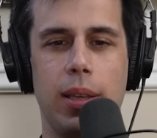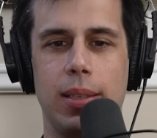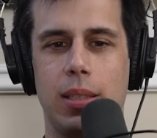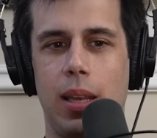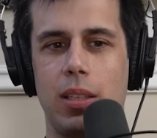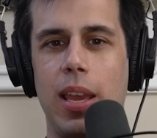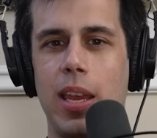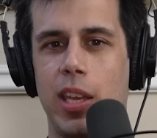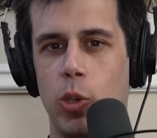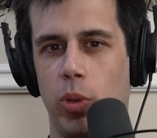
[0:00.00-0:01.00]
Is that
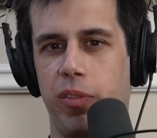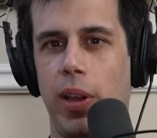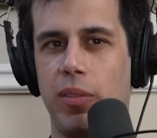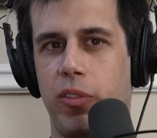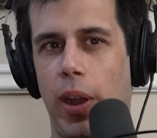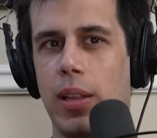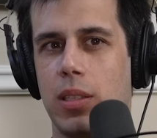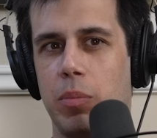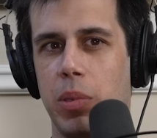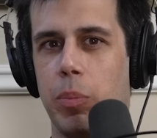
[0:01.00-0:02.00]
you will find
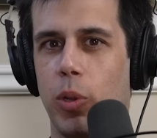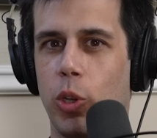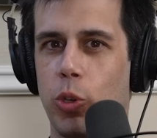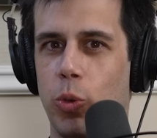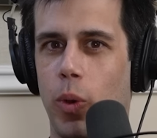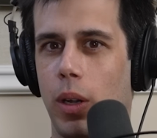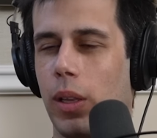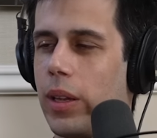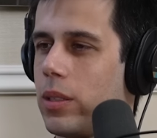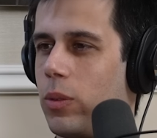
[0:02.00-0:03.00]
friends and people who are
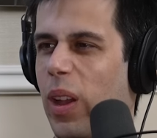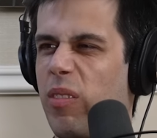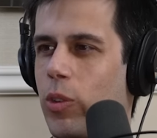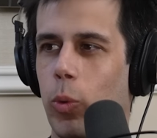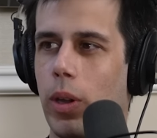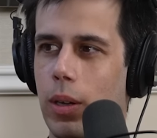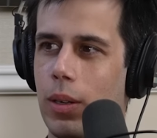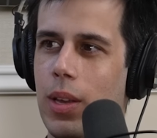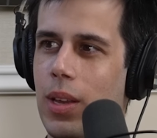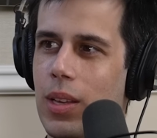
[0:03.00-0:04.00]
like you everywhere.